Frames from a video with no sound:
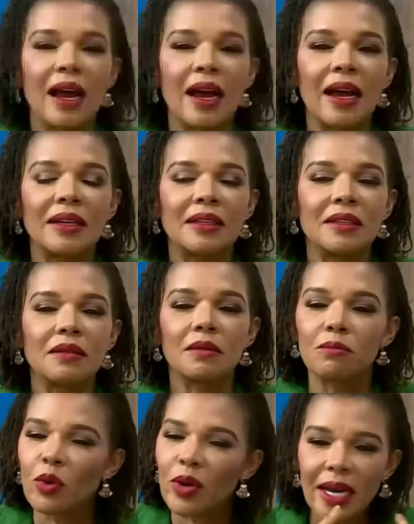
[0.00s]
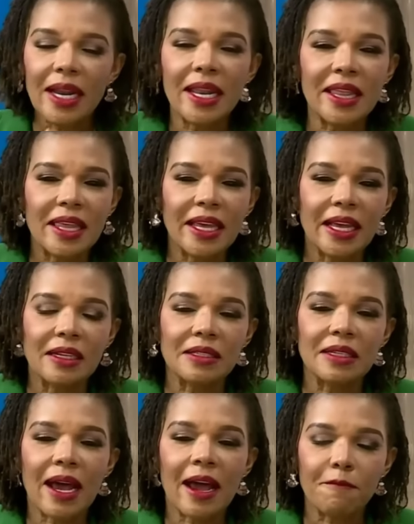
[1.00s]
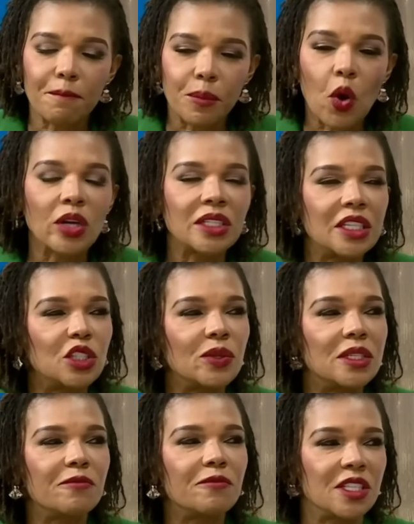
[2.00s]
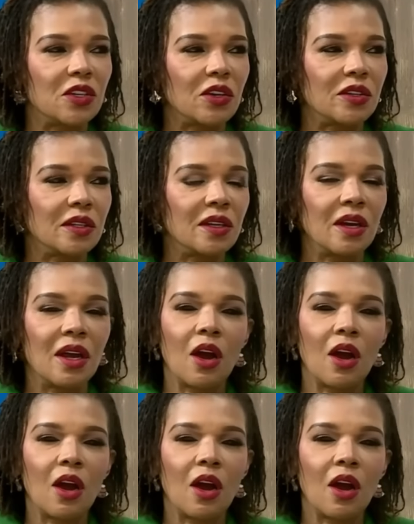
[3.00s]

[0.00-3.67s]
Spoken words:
And more than anything else, I've bought into his vision